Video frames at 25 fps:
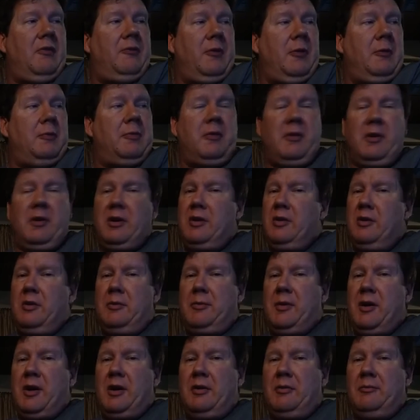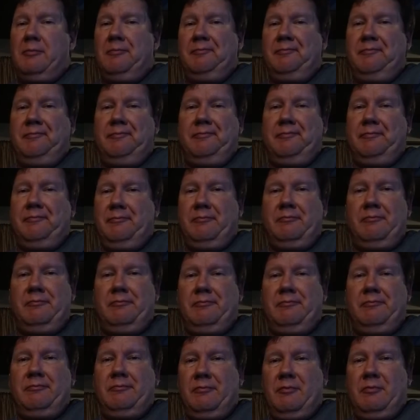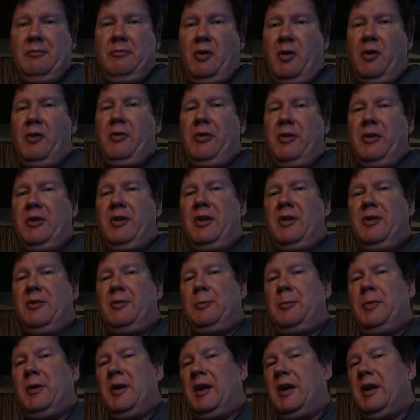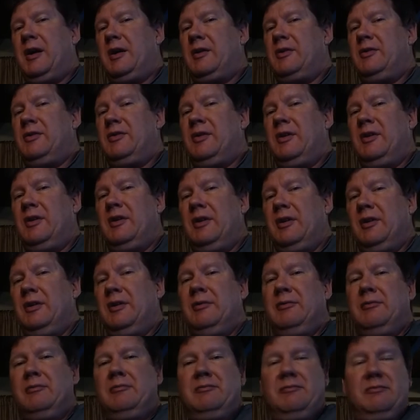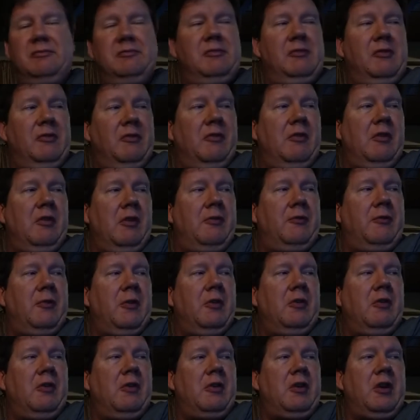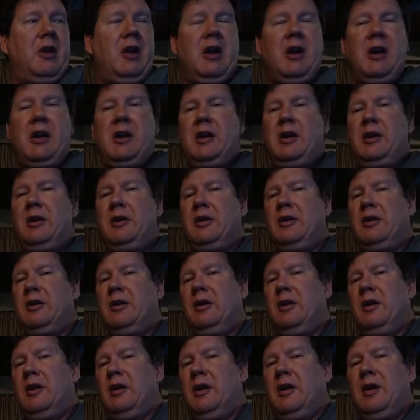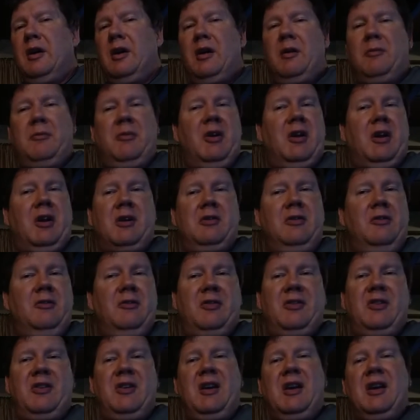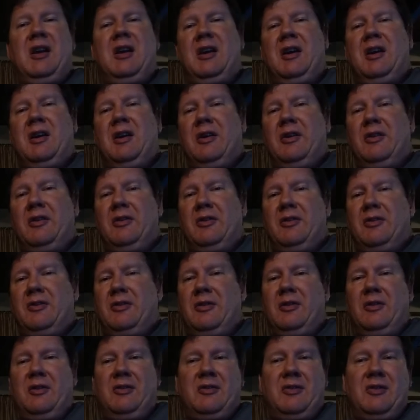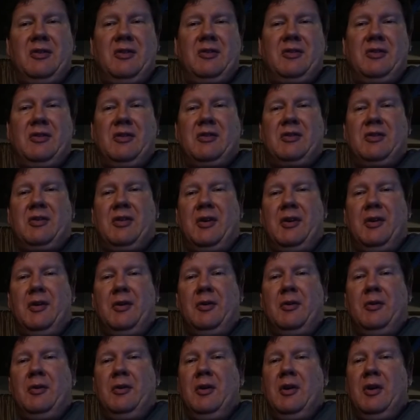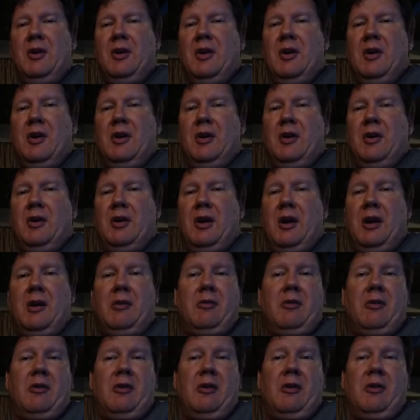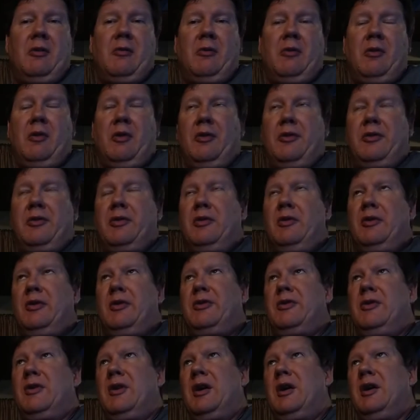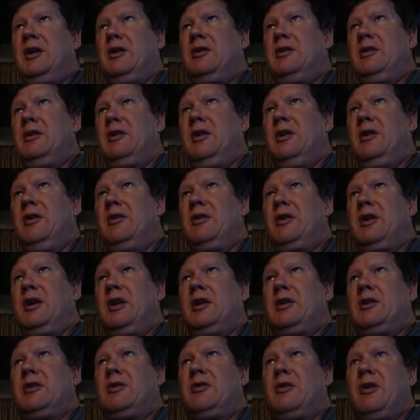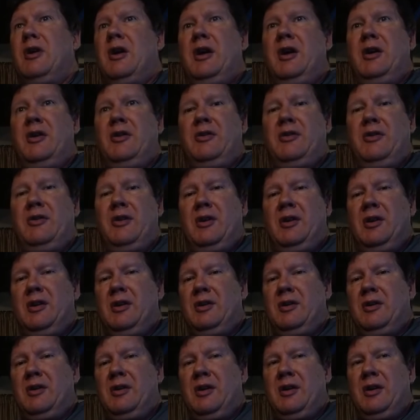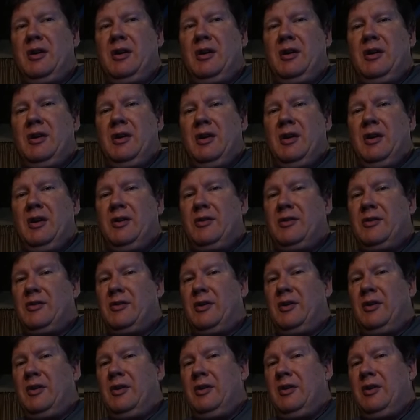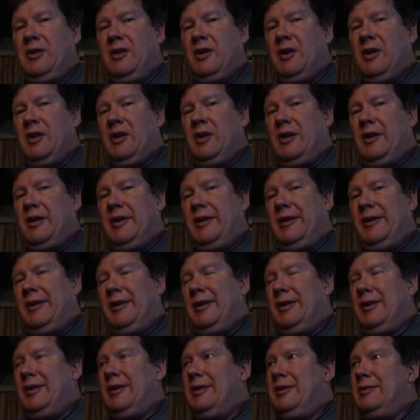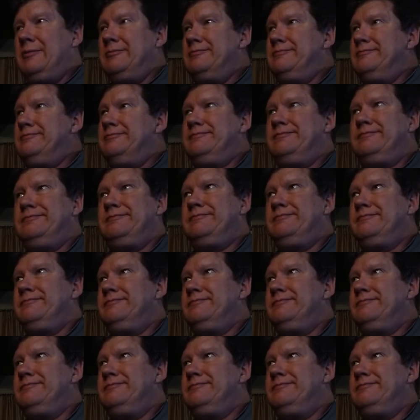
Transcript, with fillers: I feel pretty good about both of these picks. Um, we feel okay here, but I couldn't see any others, so it's just the two. Hey, we're on a roll, so let's not you know get crazy and uh, start. Um,